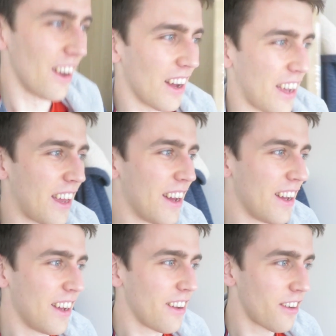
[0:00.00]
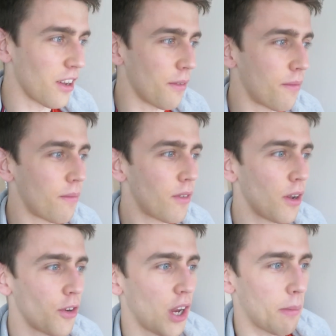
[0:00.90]
Like, tough
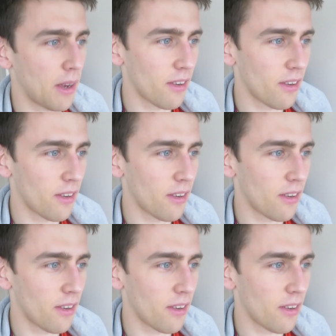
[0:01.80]
shit,